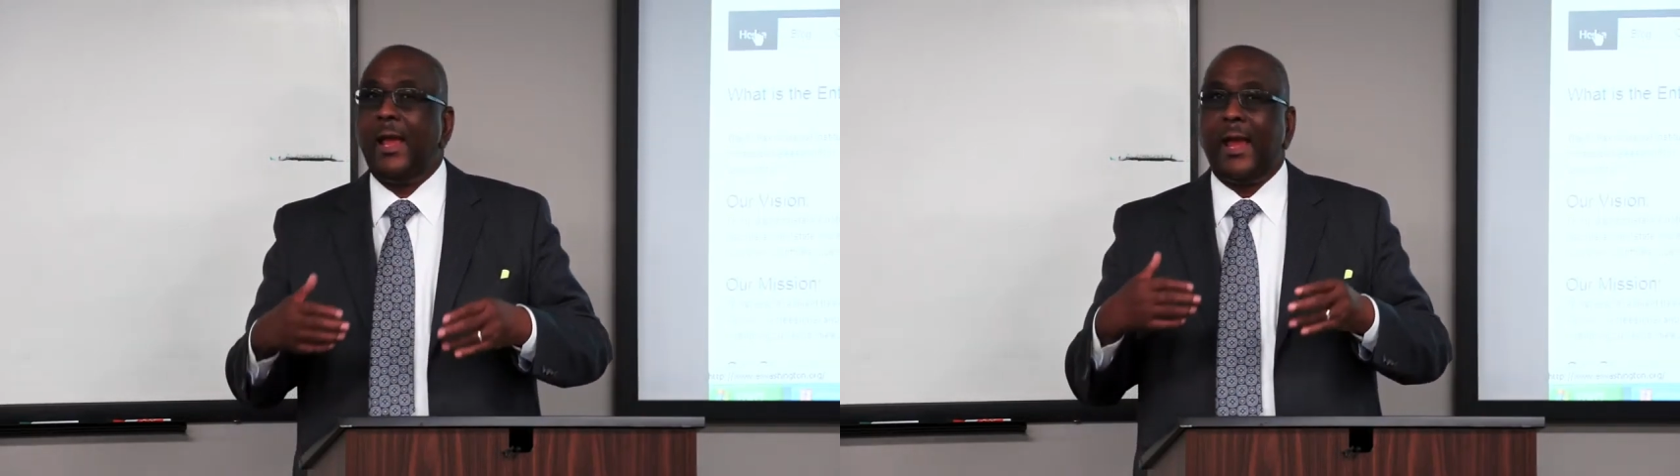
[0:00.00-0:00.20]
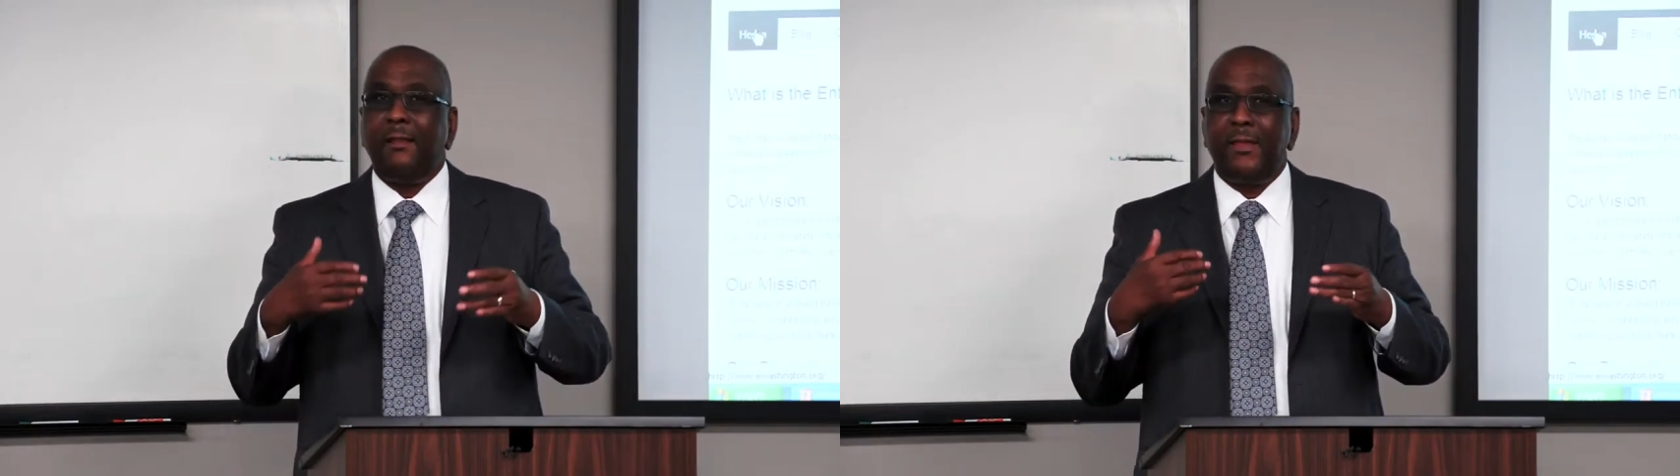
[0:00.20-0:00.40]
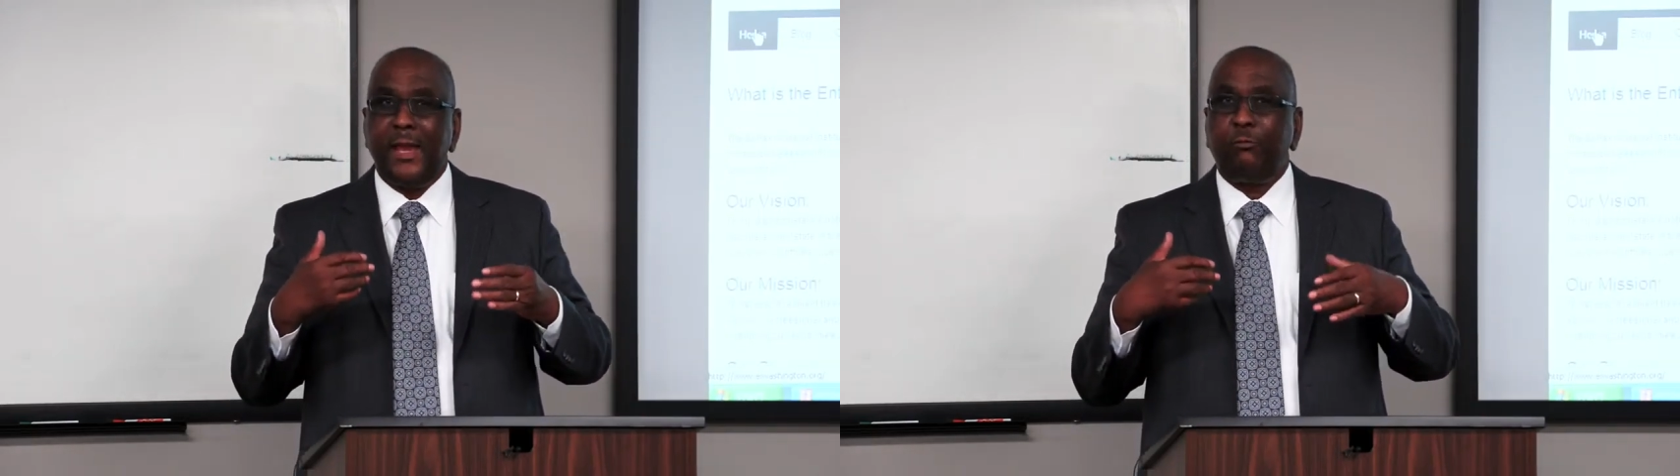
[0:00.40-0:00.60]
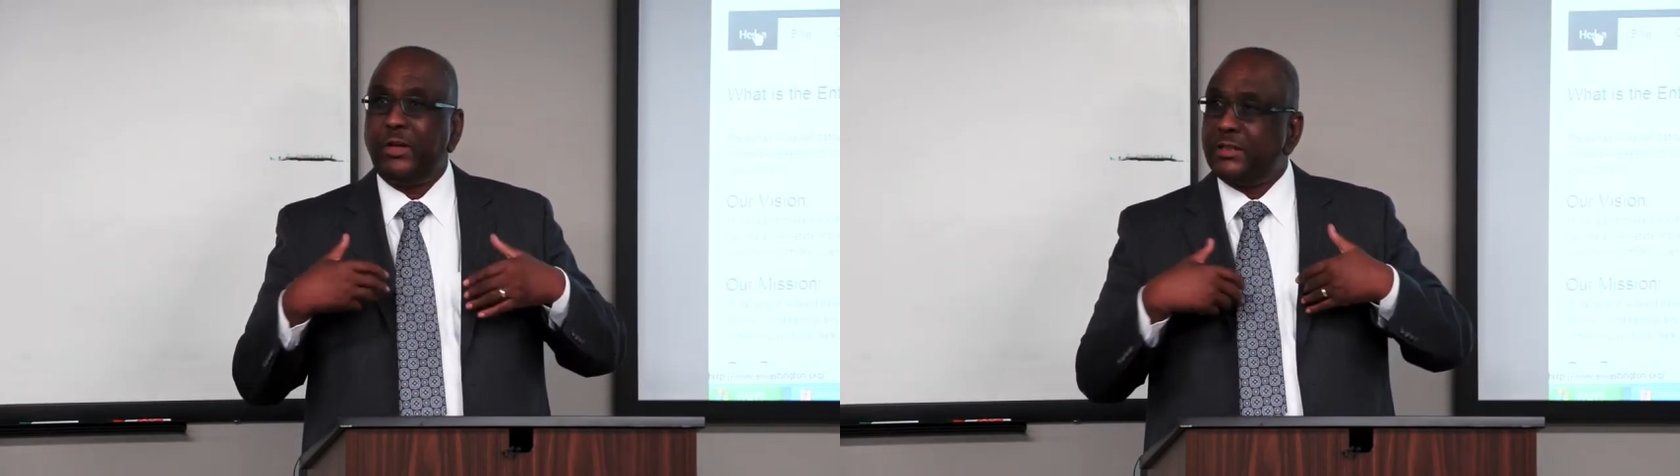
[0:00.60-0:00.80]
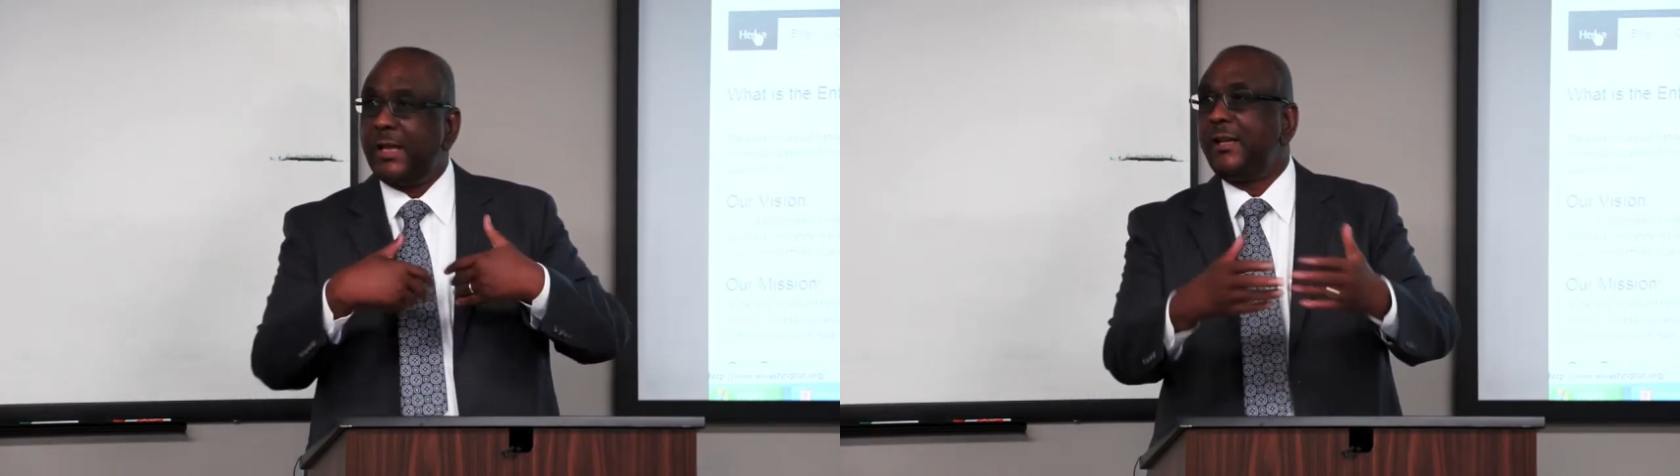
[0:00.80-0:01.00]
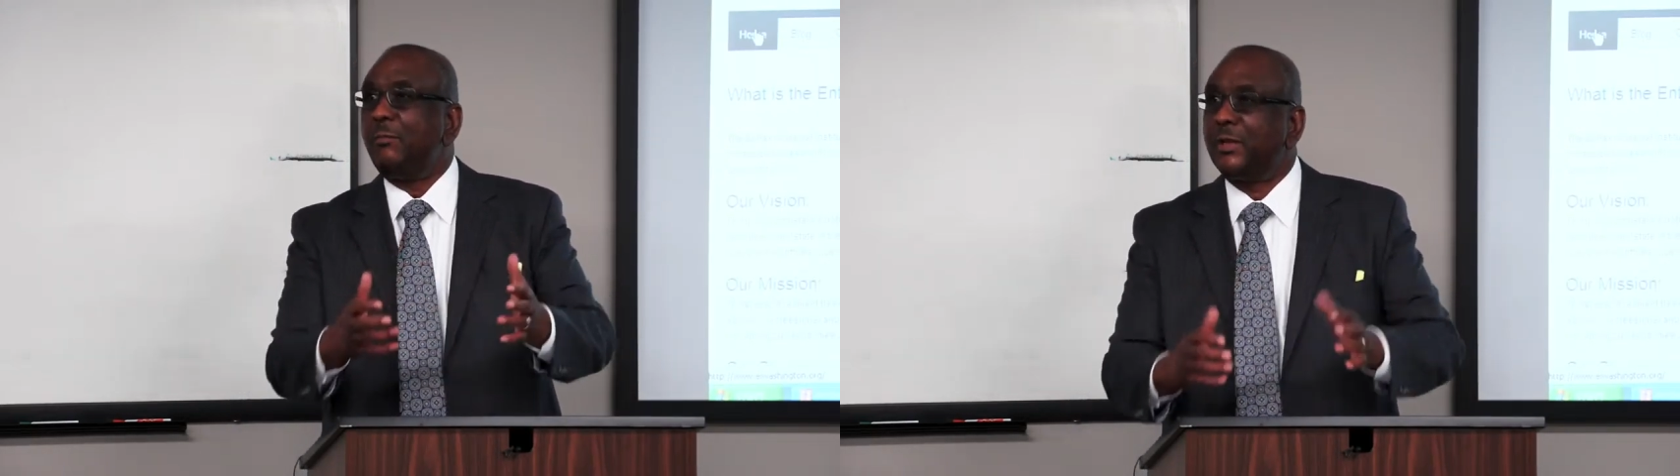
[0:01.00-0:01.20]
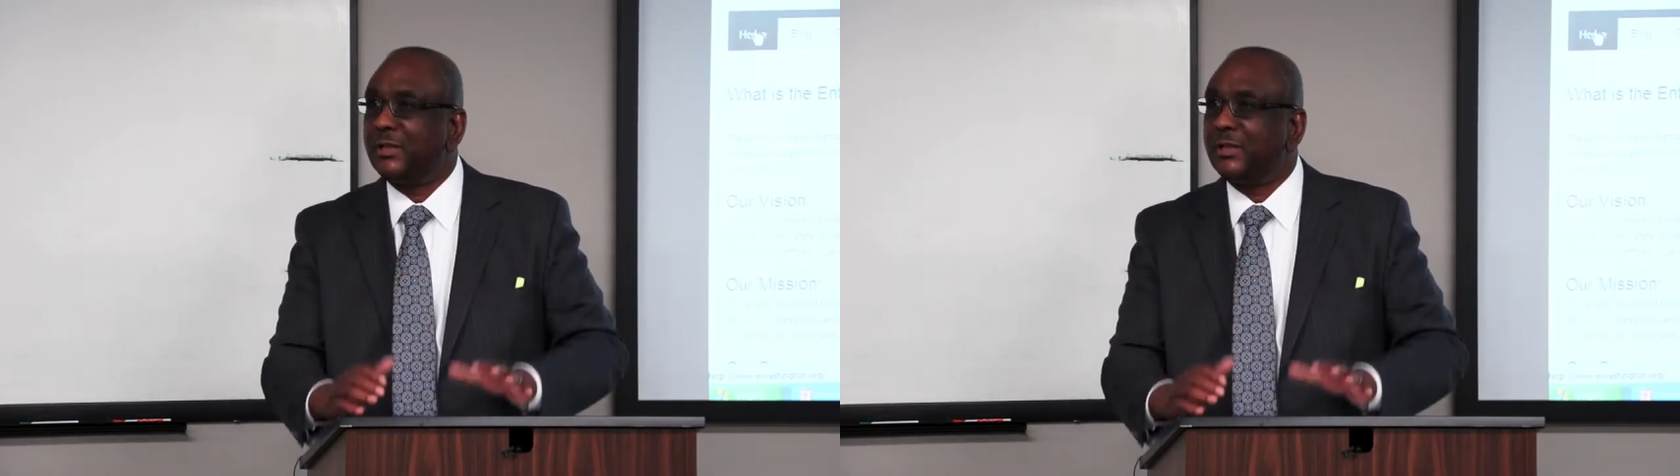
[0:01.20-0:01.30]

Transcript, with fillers: and then we send them a